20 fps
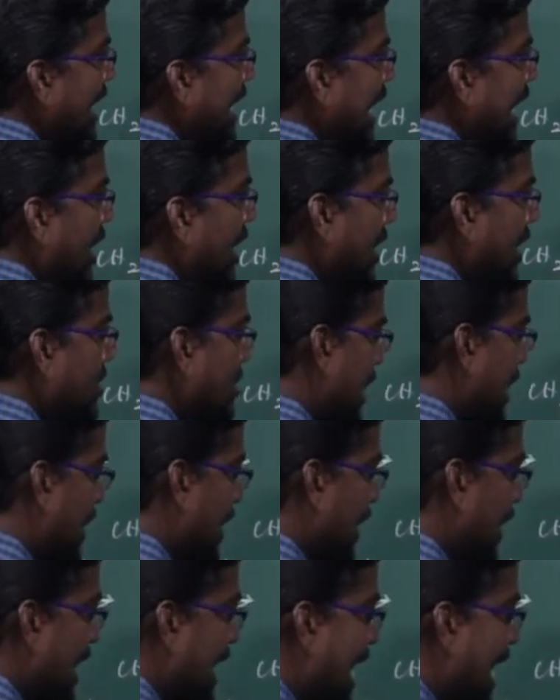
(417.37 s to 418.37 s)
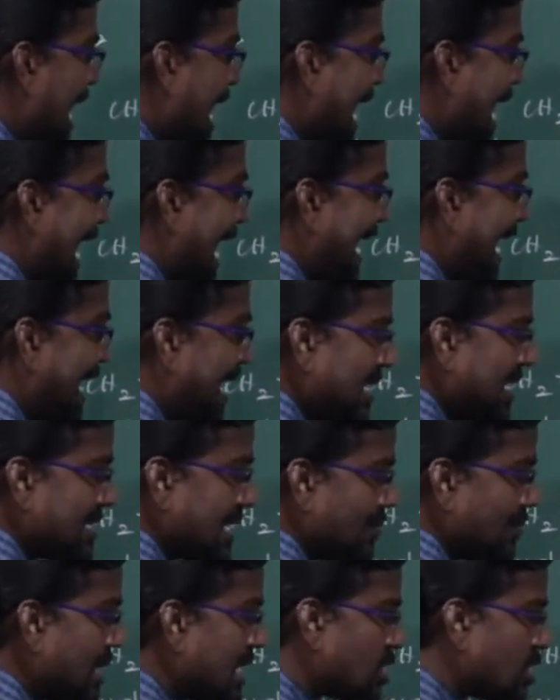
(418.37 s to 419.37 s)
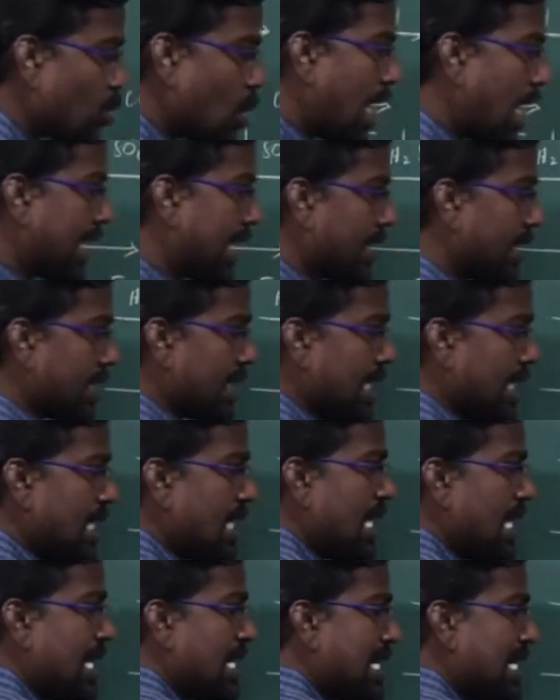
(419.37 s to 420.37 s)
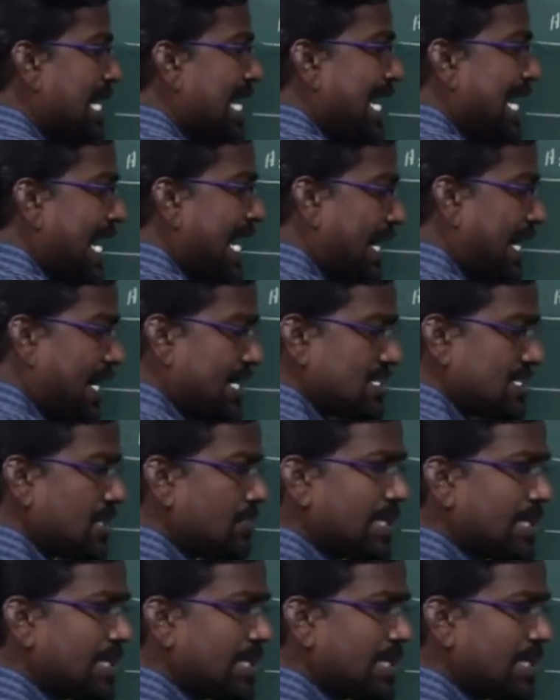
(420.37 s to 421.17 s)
dehydration. Hydration means water. Dehydration